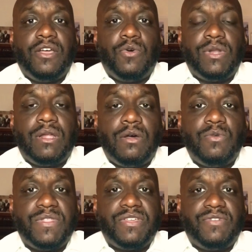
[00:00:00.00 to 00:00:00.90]
go along
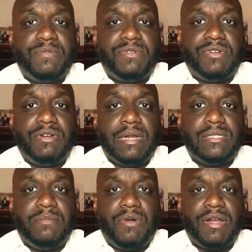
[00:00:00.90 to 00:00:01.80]
with the
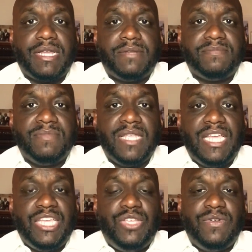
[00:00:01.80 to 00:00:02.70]
cryptocurrency market.
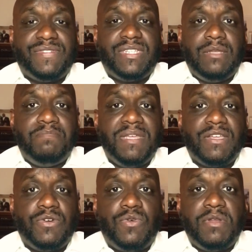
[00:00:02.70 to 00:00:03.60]
You have seen
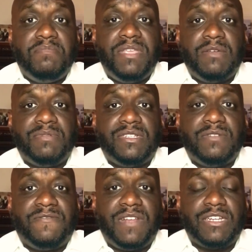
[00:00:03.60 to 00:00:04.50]
Bitcoin be able
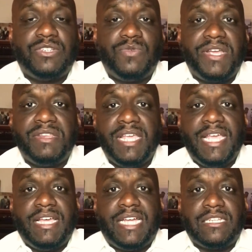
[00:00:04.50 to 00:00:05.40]
to fluctuate
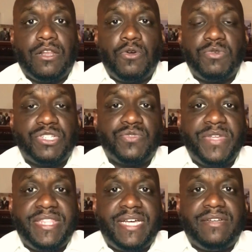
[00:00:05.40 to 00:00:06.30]
as low as
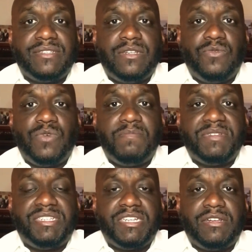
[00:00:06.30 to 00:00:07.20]
3,000 in one
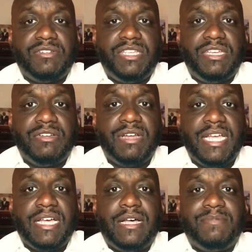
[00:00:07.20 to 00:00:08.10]
particular year,
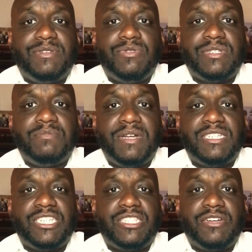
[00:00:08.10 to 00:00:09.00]
up to as
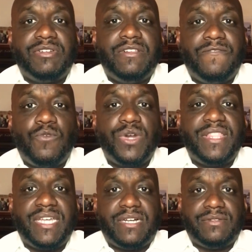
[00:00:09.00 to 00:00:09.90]
much as 30 to
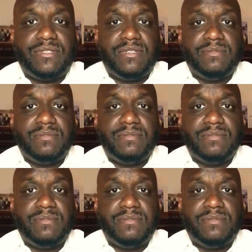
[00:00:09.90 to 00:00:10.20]
40,000.